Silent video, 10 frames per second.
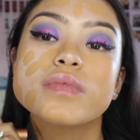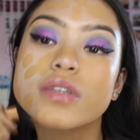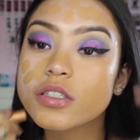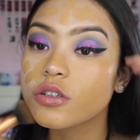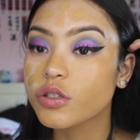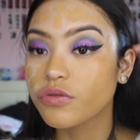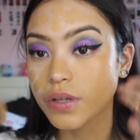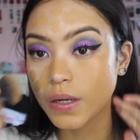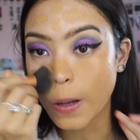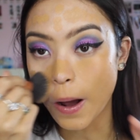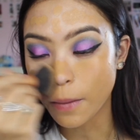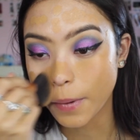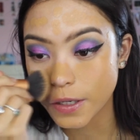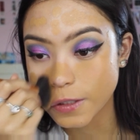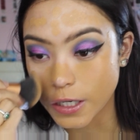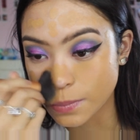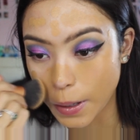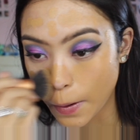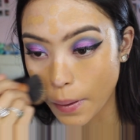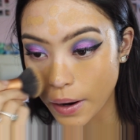This looks really dark, but trust
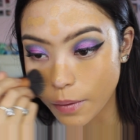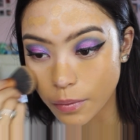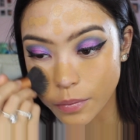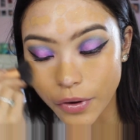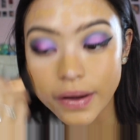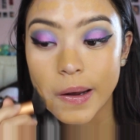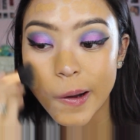me, it will work